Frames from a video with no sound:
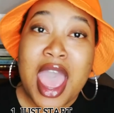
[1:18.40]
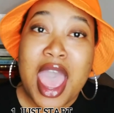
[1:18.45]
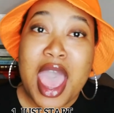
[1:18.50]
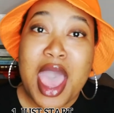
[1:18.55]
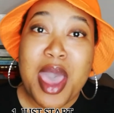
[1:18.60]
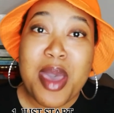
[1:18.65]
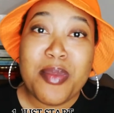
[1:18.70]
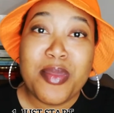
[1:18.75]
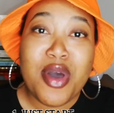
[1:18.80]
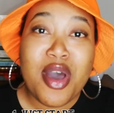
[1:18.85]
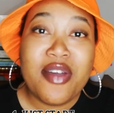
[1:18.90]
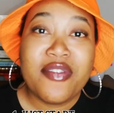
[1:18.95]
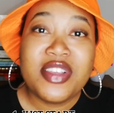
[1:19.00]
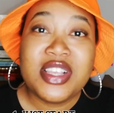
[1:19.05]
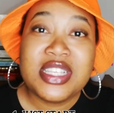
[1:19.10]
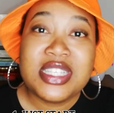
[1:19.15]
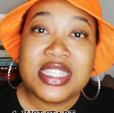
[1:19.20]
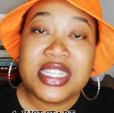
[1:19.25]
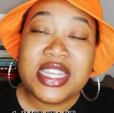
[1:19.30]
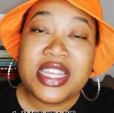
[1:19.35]
um,
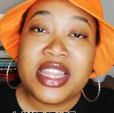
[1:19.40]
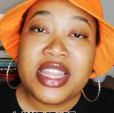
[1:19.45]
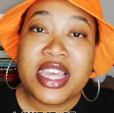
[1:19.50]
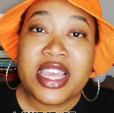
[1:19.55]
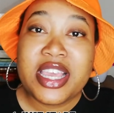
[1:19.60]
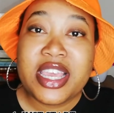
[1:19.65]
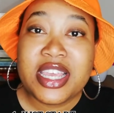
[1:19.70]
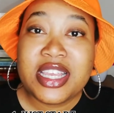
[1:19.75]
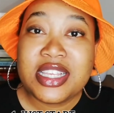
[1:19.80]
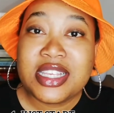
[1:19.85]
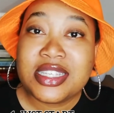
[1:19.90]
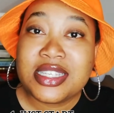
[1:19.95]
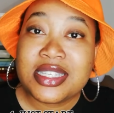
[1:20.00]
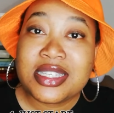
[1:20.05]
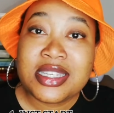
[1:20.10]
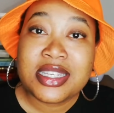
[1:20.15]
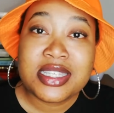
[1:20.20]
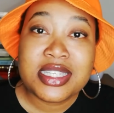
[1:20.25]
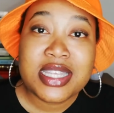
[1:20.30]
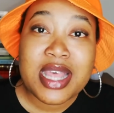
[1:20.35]
obviously there is
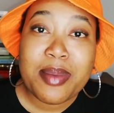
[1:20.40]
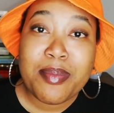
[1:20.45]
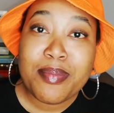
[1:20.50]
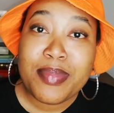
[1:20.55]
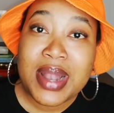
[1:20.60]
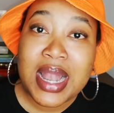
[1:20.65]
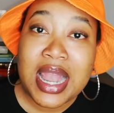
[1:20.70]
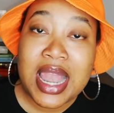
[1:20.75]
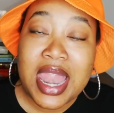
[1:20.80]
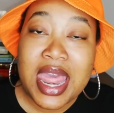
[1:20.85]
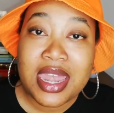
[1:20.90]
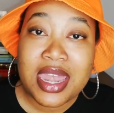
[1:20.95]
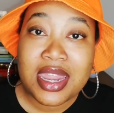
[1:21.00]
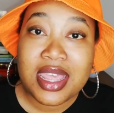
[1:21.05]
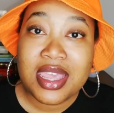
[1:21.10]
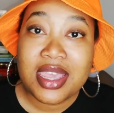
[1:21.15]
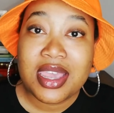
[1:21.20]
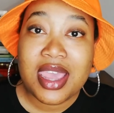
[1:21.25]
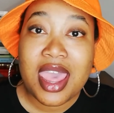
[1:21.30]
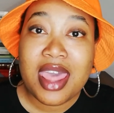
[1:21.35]
some
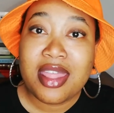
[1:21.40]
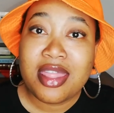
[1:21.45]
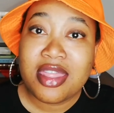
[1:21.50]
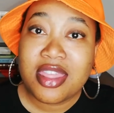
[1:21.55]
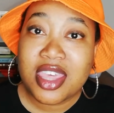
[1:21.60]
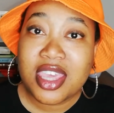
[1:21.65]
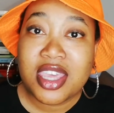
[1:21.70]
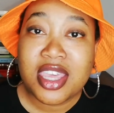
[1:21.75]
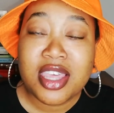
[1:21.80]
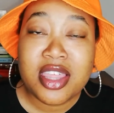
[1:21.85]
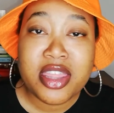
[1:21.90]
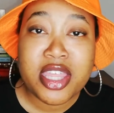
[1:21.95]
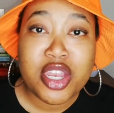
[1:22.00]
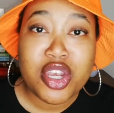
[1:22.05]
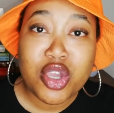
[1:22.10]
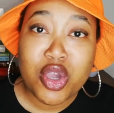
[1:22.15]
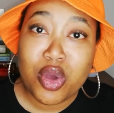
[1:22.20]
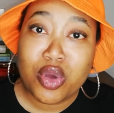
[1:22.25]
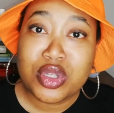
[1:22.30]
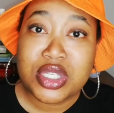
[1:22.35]
planning and thinking
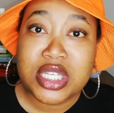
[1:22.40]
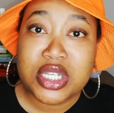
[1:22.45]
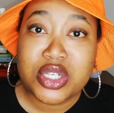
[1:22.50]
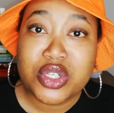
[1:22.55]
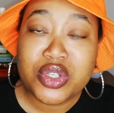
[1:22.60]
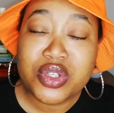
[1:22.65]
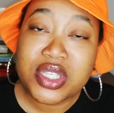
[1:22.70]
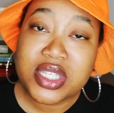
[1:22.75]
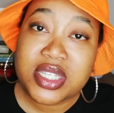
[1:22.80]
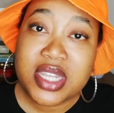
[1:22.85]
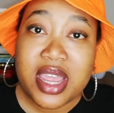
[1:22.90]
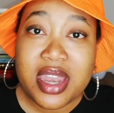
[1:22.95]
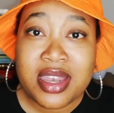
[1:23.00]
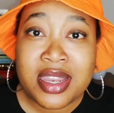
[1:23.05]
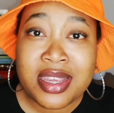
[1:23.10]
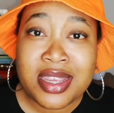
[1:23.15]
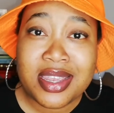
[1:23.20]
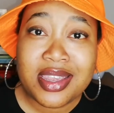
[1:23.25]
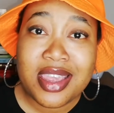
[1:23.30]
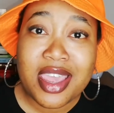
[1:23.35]
that goes into
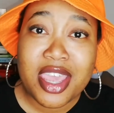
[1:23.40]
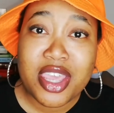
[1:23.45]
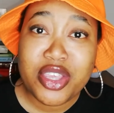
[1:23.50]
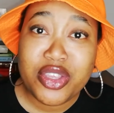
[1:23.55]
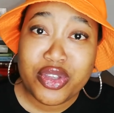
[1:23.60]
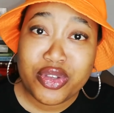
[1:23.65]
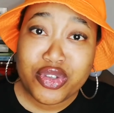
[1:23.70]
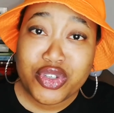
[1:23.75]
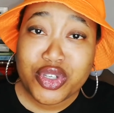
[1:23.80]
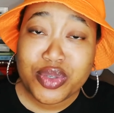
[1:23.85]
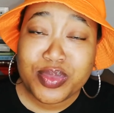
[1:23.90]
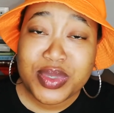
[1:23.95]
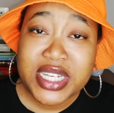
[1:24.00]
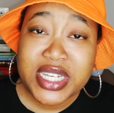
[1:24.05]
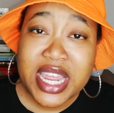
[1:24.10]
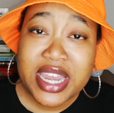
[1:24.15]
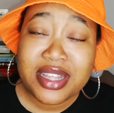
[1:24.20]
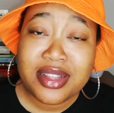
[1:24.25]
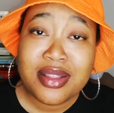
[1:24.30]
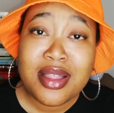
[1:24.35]
starting a youtube
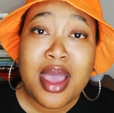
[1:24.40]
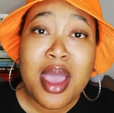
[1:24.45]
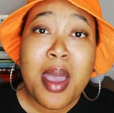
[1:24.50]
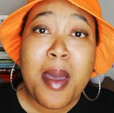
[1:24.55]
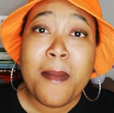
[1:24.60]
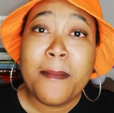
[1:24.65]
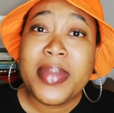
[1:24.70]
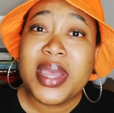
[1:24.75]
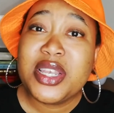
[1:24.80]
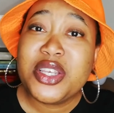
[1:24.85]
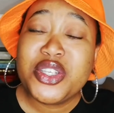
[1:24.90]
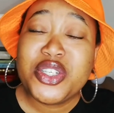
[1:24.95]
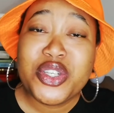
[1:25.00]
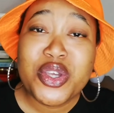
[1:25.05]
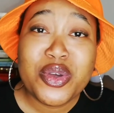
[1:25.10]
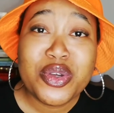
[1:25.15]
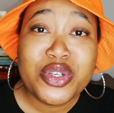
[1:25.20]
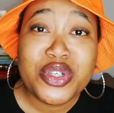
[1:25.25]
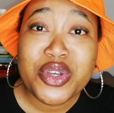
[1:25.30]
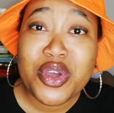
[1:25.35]
channel but
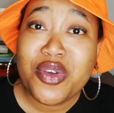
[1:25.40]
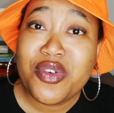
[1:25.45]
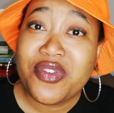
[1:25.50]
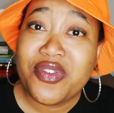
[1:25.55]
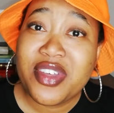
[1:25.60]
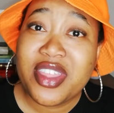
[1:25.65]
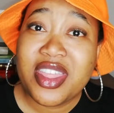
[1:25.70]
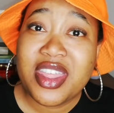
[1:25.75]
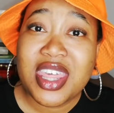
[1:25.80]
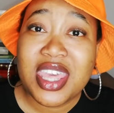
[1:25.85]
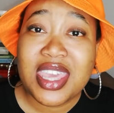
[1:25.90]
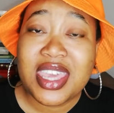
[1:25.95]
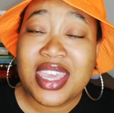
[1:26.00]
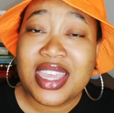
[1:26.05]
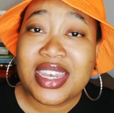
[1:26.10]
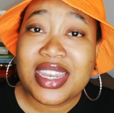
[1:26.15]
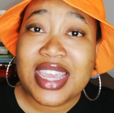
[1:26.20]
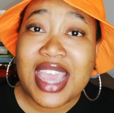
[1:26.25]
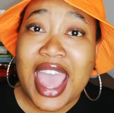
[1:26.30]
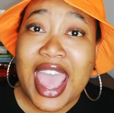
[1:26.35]
don't overthink
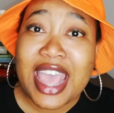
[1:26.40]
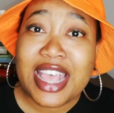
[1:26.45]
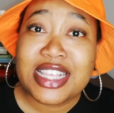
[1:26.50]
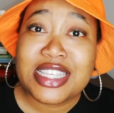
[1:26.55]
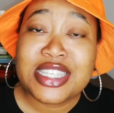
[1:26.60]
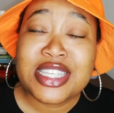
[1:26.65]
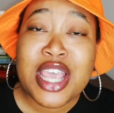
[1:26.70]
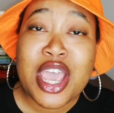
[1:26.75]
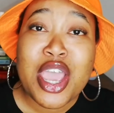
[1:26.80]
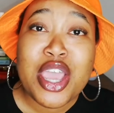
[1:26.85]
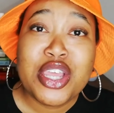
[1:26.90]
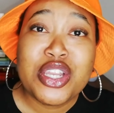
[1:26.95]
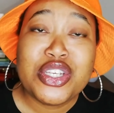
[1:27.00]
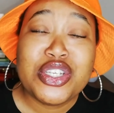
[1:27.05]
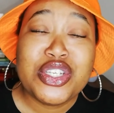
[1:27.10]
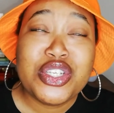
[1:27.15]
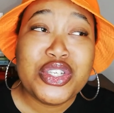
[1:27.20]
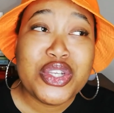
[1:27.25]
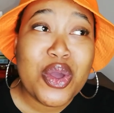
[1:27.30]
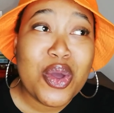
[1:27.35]
it guys
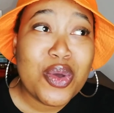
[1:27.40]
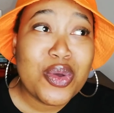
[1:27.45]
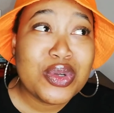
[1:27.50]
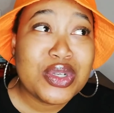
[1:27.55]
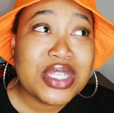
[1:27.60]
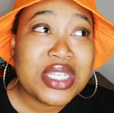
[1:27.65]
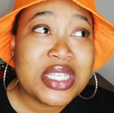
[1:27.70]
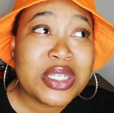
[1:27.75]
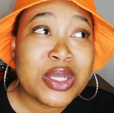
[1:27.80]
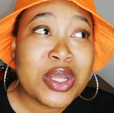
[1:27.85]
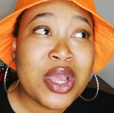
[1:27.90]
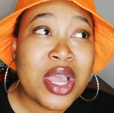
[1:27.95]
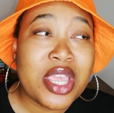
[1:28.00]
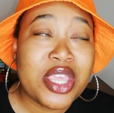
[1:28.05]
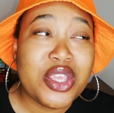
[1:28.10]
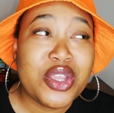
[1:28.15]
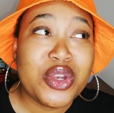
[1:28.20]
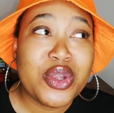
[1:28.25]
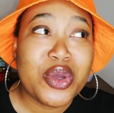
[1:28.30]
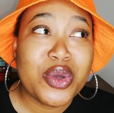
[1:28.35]
don't
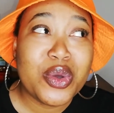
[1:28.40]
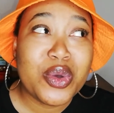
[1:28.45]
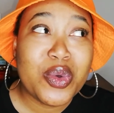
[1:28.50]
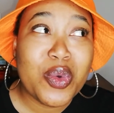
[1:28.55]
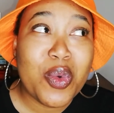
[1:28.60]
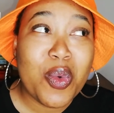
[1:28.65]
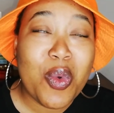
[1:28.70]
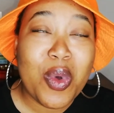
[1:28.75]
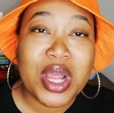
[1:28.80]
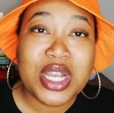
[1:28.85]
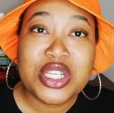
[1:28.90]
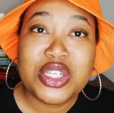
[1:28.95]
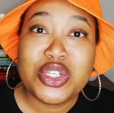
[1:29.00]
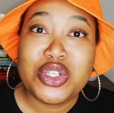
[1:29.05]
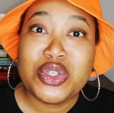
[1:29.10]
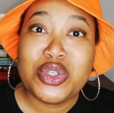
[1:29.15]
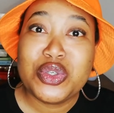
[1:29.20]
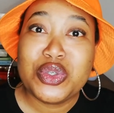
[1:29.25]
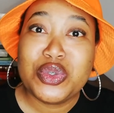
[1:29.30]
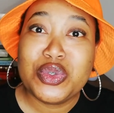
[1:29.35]
you know want
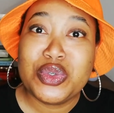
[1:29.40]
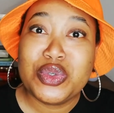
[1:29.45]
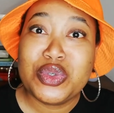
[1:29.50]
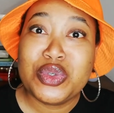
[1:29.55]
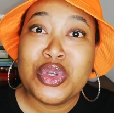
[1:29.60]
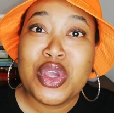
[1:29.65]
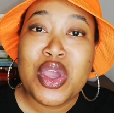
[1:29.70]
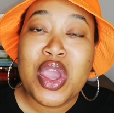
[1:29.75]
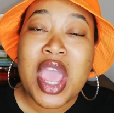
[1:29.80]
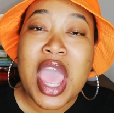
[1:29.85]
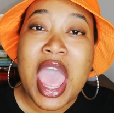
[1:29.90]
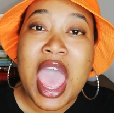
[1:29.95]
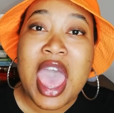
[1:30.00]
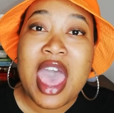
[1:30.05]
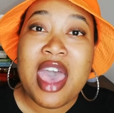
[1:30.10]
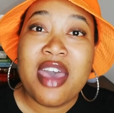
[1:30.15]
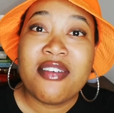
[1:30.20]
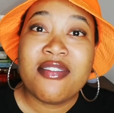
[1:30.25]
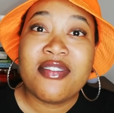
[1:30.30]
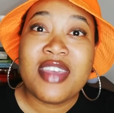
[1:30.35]
to
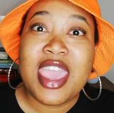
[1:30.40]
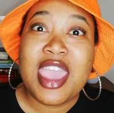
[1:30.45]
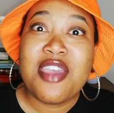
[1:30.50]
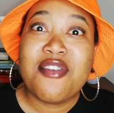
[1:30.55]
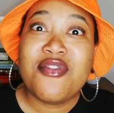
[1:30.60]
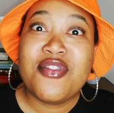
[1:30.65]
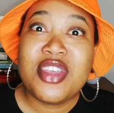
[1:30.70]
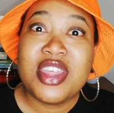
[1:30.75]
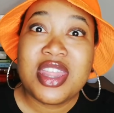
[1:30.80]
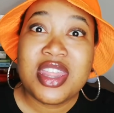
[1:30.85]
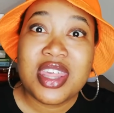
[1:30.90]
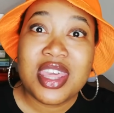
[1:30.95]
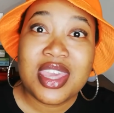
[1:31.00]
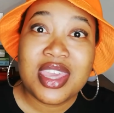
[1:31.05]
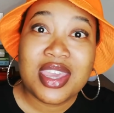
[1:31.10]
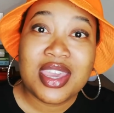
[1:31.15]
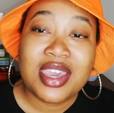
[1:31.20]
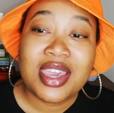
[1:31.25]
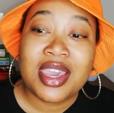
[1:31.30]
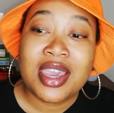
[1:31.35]
have
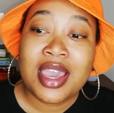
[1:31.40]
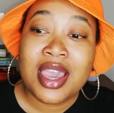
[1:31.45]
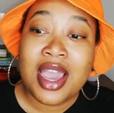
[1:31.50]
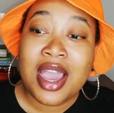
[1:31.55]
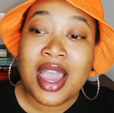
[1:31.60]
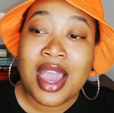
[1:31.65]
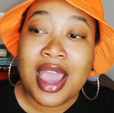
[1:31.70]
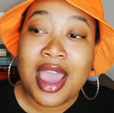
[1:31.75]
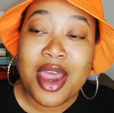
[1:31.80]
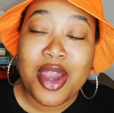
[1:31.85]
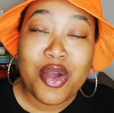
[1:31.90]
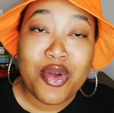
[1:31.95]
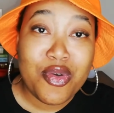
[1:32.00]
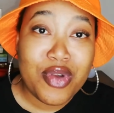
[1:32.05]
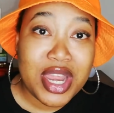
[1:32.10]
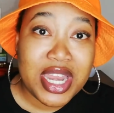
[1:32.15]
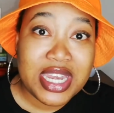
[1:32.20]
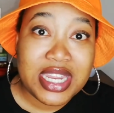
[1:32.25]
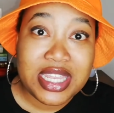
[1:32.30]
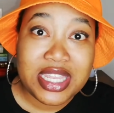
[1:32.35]
everything
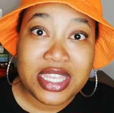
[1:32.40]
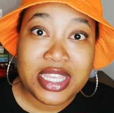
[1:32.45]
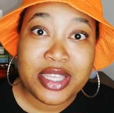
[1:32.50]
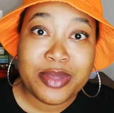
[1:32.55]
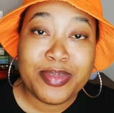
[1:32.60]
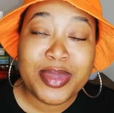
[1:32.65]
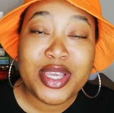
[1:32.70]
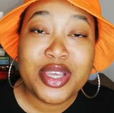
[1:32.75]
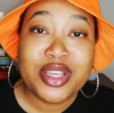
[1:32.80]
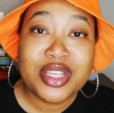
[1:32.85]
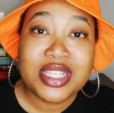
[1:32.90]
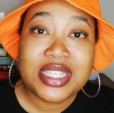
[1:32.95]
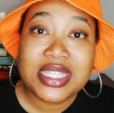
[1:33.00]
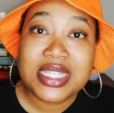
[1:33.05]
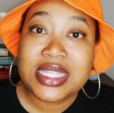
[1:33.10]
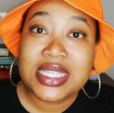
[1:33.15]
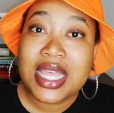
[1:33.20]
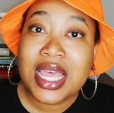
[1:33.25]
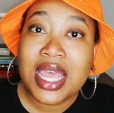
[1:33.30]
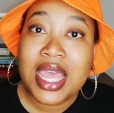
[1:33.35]
ready
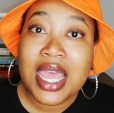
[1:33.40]
because